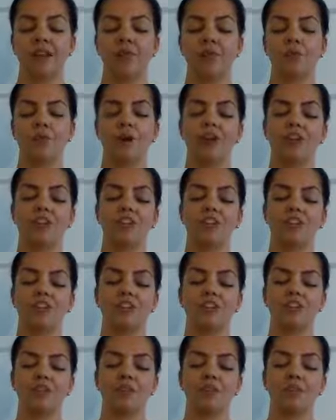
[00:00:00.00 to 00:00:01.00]
and
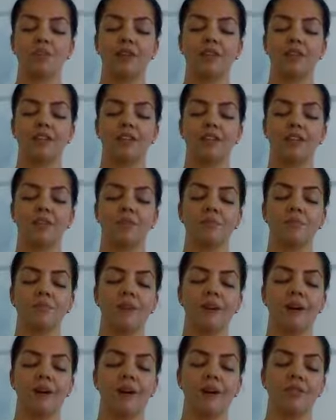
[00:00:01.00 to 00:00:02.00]
watching as the breath
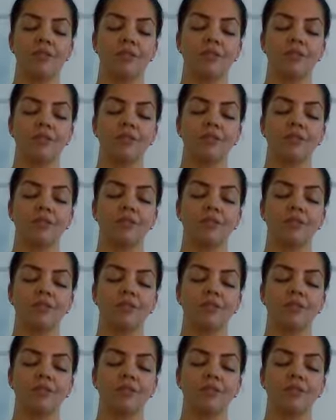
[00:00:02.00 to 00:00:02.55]
comes out.